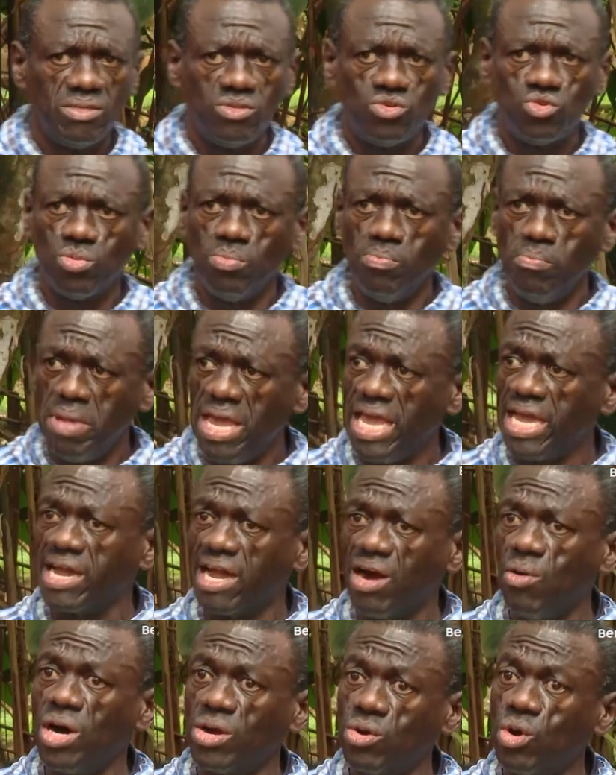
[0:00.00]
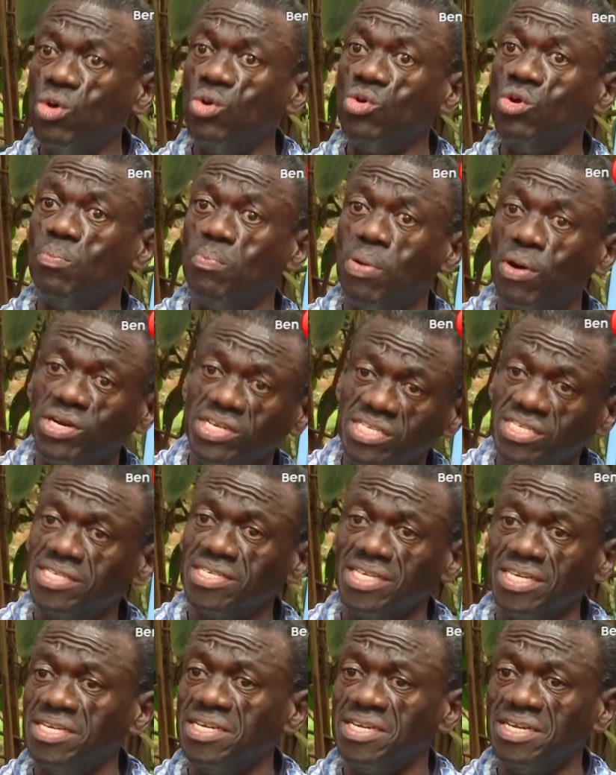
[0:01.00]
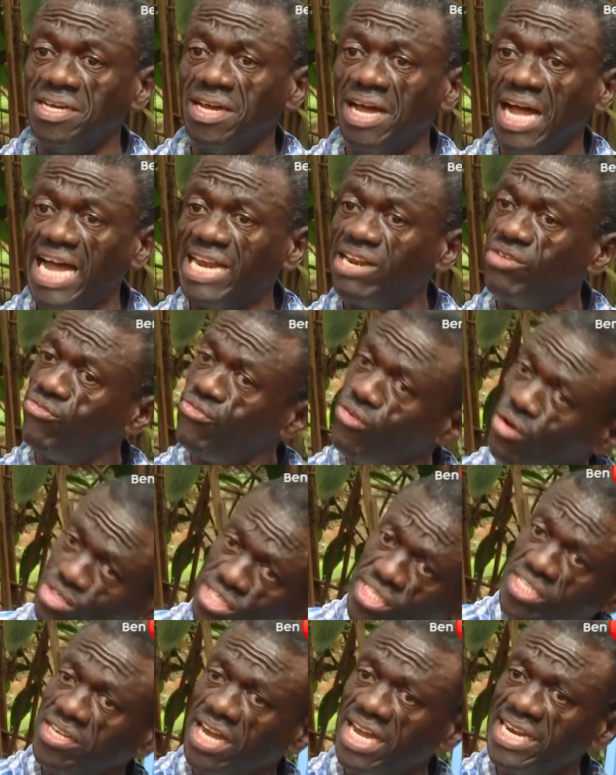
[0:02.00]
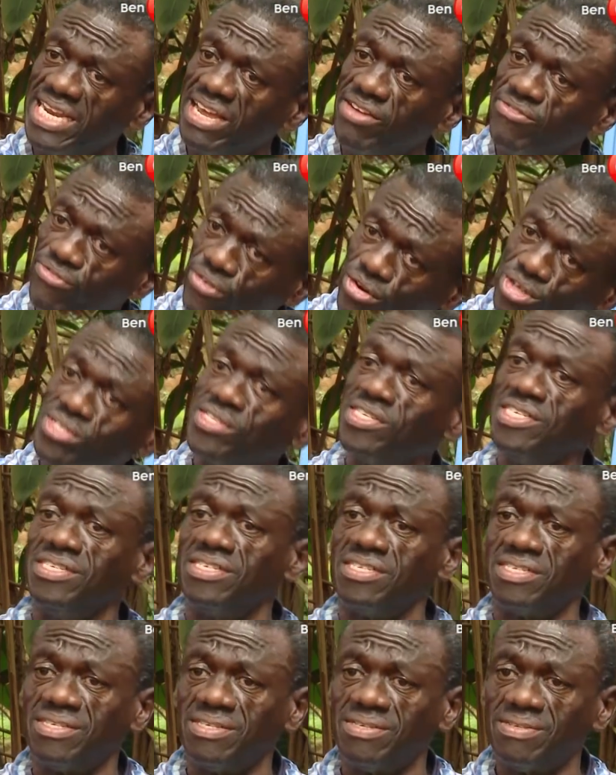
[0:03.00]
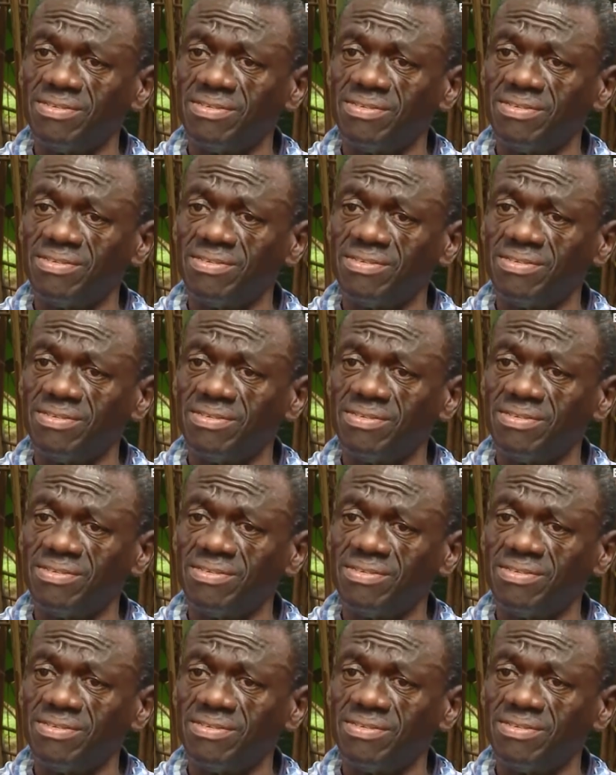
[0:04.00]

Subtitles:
to make our own policy and enforce it.